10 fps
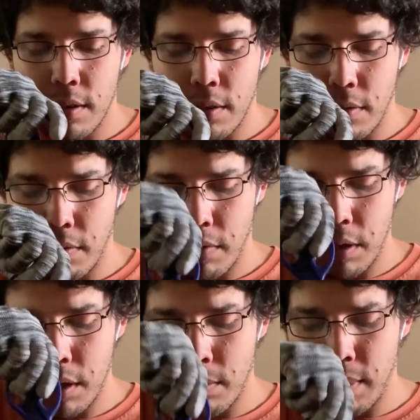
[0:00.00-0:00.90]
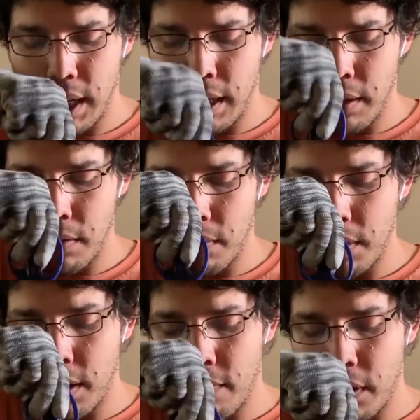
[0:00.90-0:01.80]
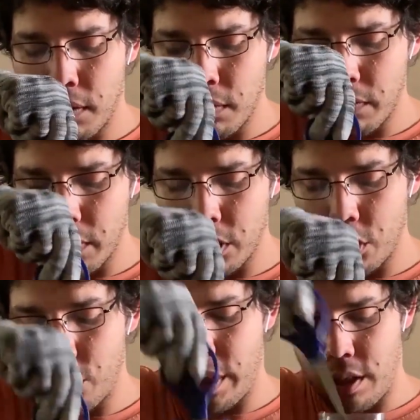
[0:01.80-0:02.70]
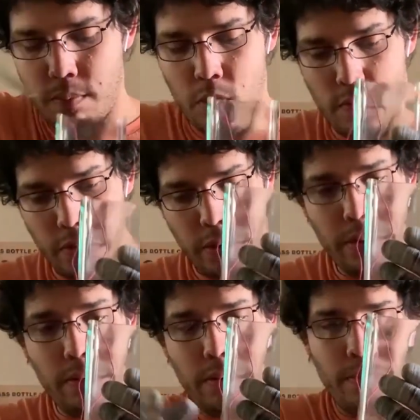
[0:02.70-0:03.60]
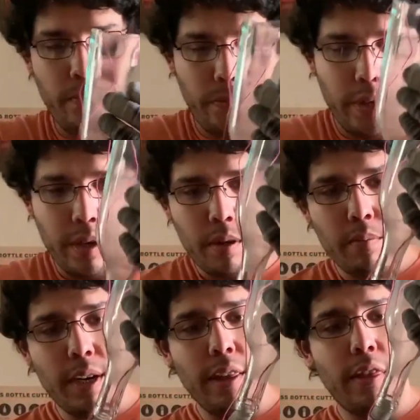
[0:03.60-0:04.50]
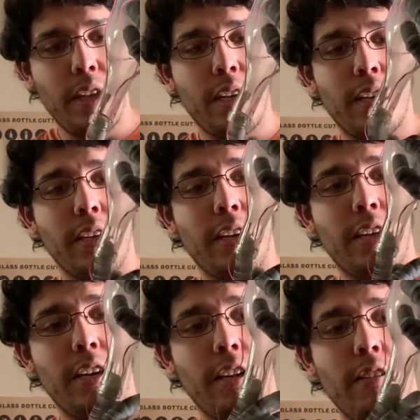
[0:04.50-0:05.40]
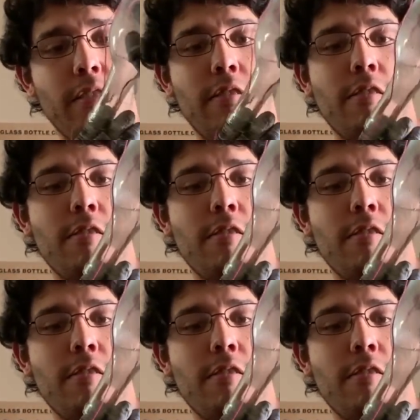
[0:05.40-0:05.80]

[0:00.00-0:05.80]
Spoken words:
so it's making it a little difficult for the string to move through. I think I got it here.